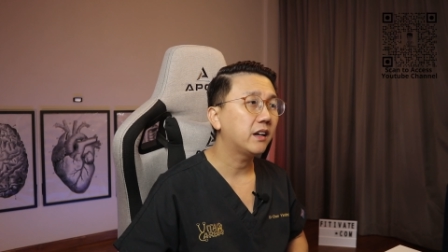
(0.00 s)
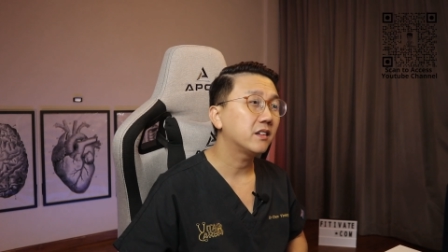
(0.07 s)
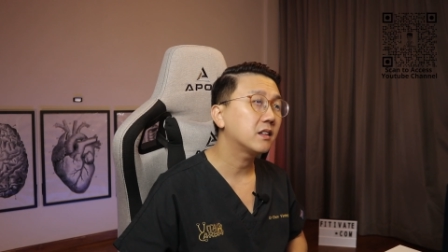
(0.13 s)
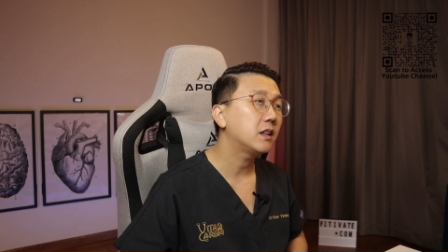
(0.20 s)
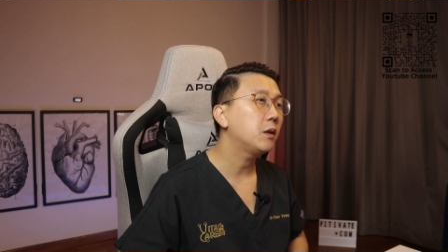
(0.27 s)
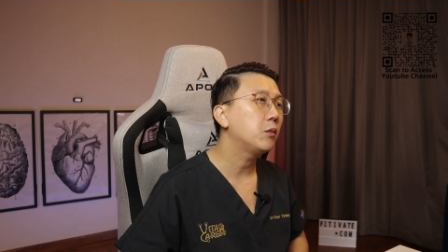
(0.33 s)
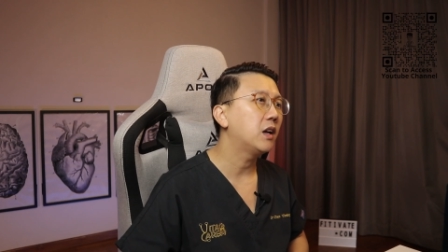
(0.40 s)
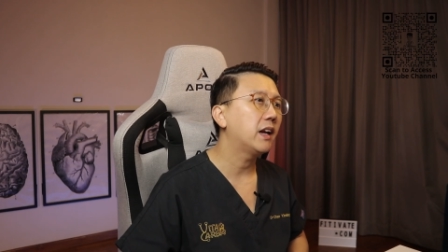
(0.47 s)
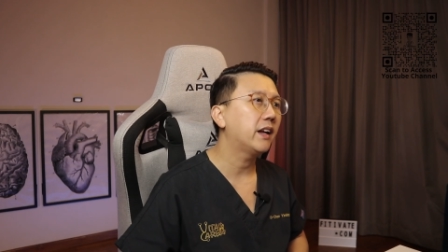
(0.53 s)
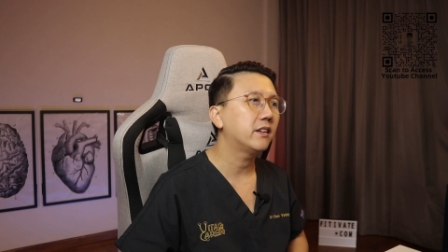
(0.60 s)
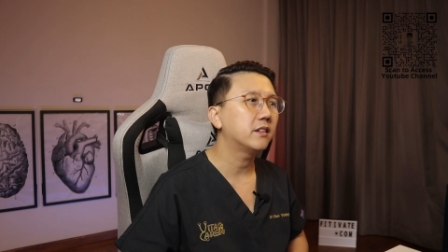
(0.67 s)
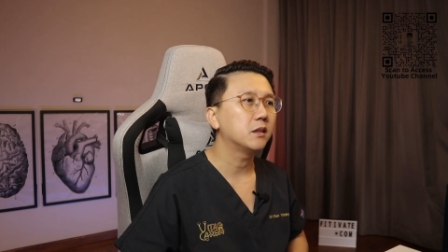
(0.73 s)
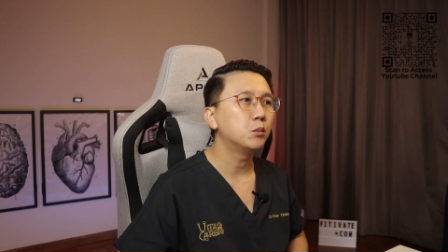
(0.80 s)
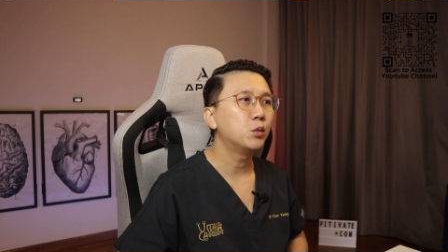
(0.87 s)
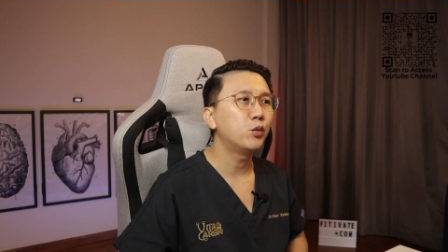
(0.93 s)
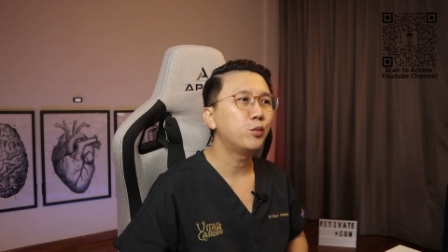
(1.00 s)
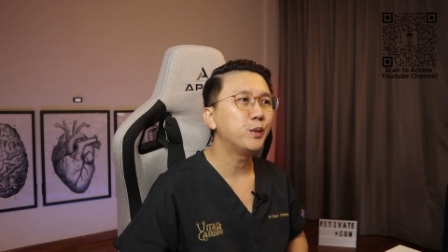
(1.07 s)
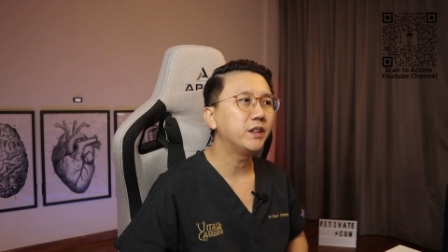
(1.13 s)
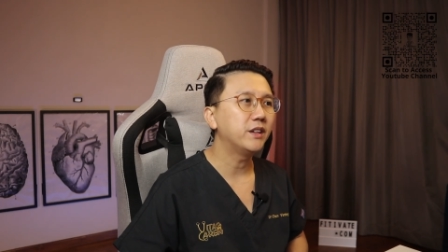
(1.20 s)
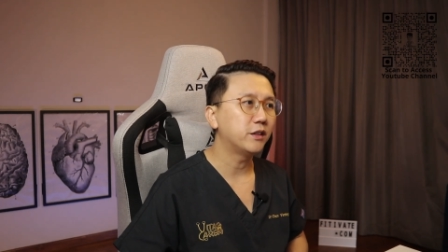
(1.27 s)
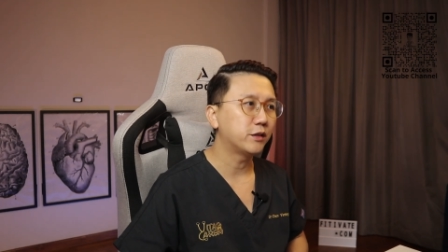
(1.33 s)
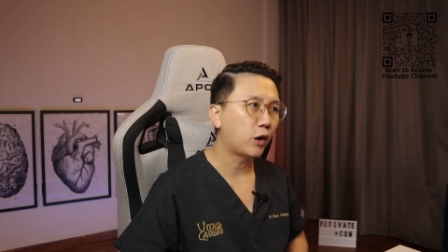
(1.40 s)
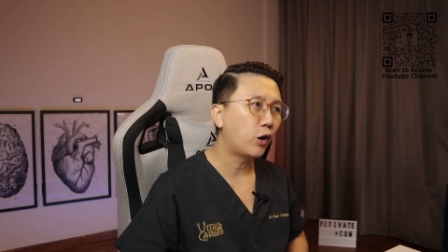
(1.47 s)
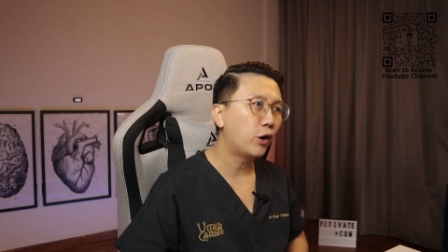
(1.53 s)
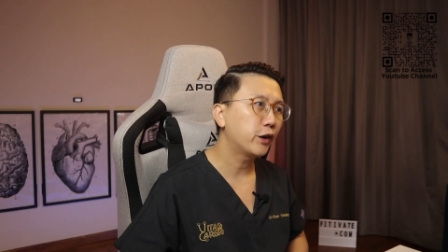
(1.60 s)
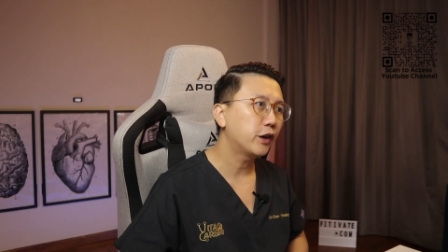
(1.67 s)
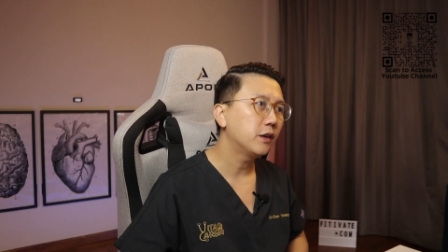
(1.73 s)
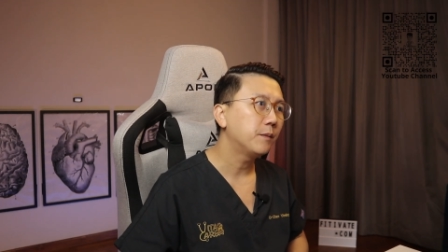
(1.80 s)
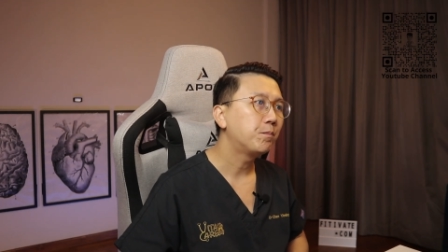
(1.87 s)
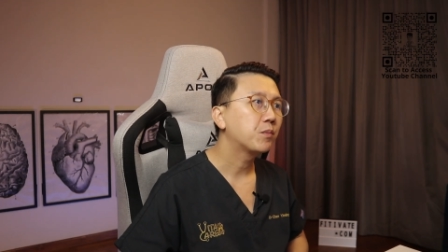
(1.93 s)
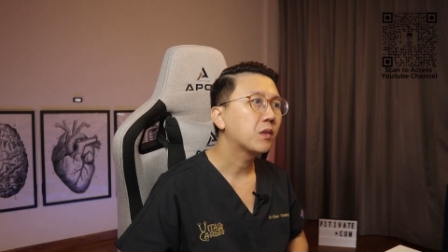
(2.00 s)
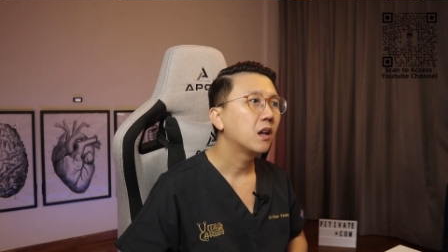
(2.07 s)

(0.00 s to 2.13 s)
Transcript: a sleep-related movement disorder.